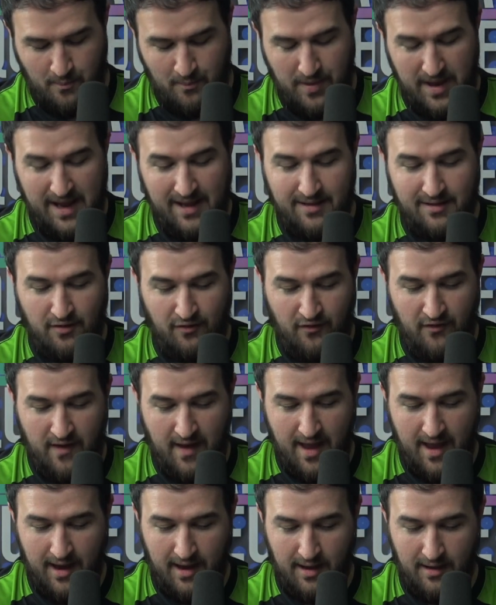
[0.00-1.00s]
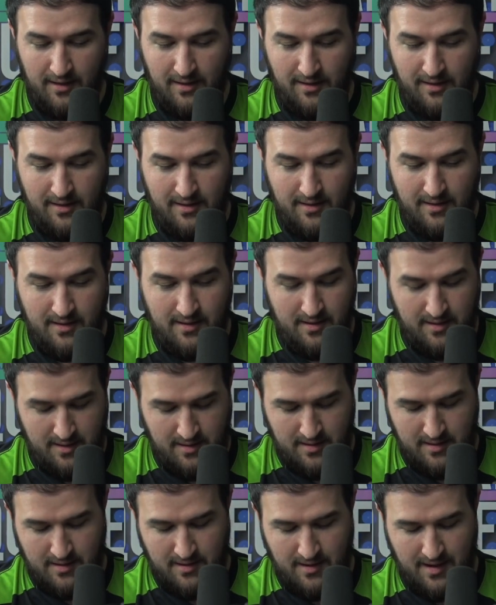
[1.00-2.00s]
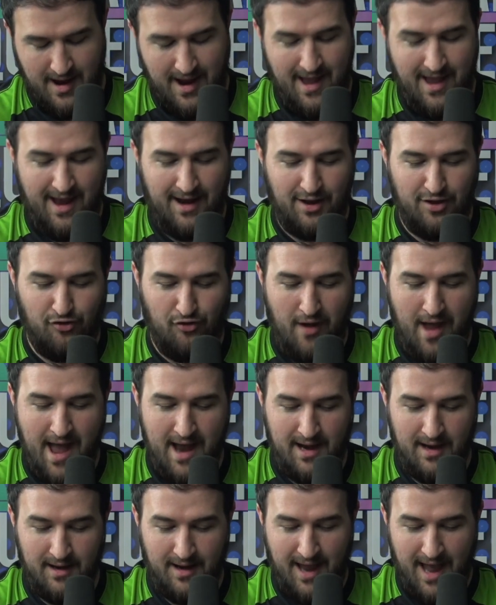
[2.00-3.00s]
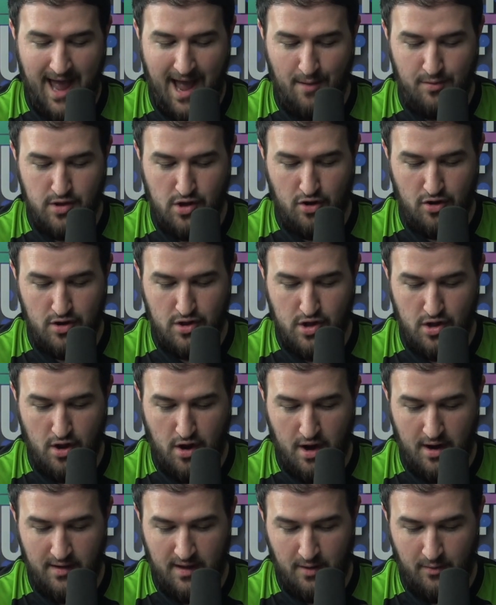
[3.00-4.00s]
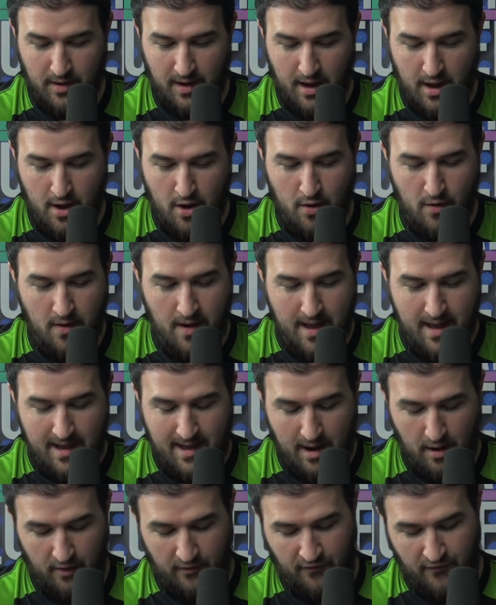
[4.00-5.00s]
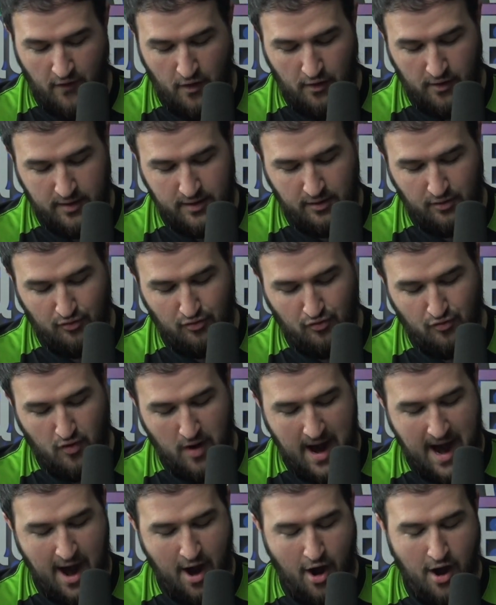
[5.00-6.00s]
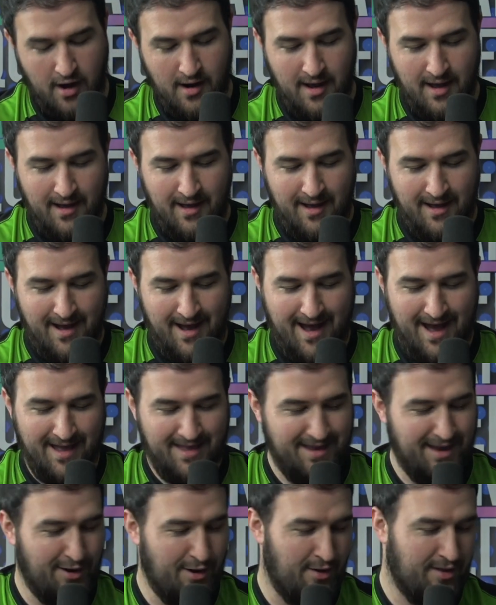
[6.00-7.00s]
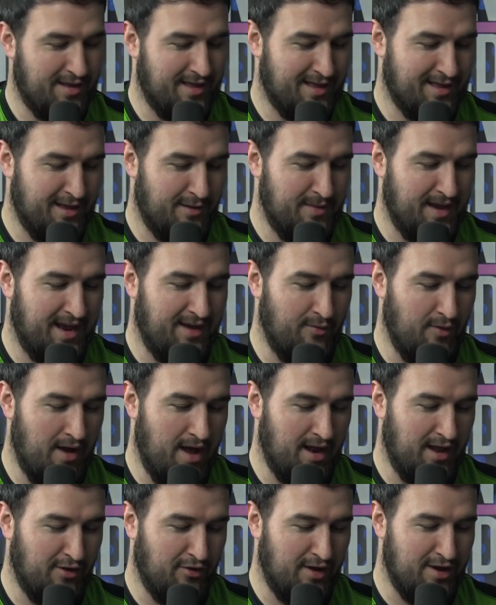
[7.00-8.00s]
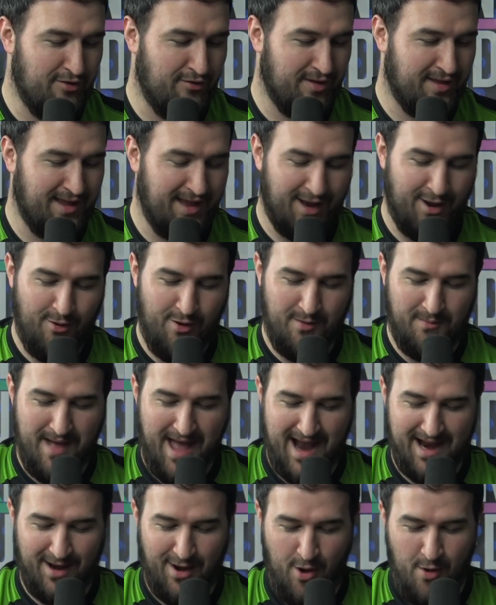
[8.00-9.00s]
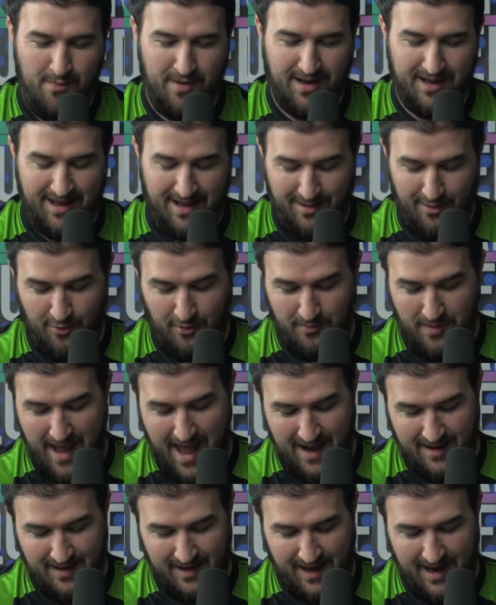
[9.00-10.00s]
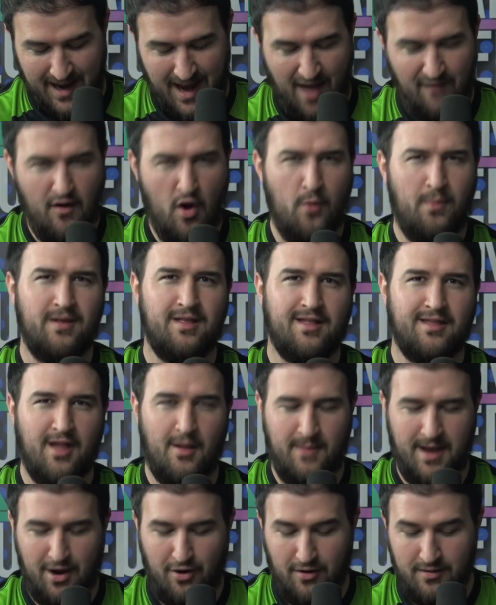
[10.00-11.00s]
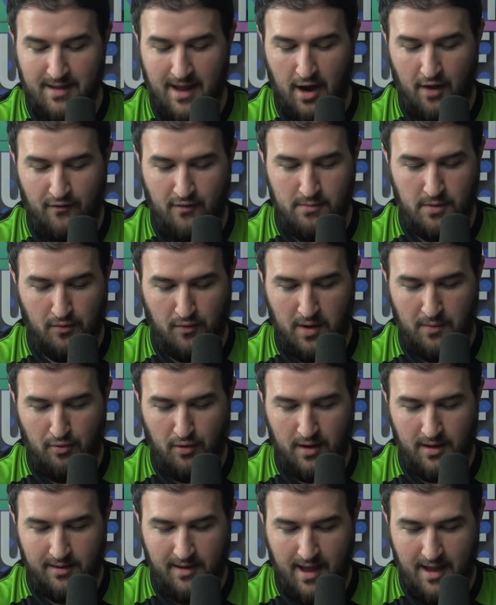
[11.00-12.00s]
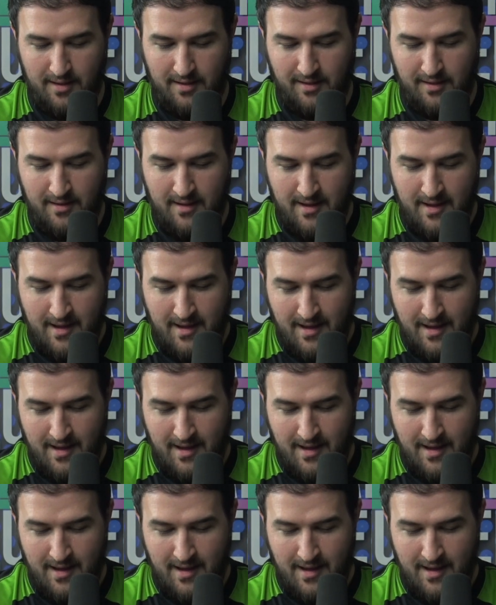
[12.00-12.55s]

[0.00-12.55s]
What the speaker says: Beast Fangs, and a Dragon Capture Jar. There we go. Our first rare. It's going to be a little interesting going back and opening these old packs again. I've opened some here and there from the reprint sets.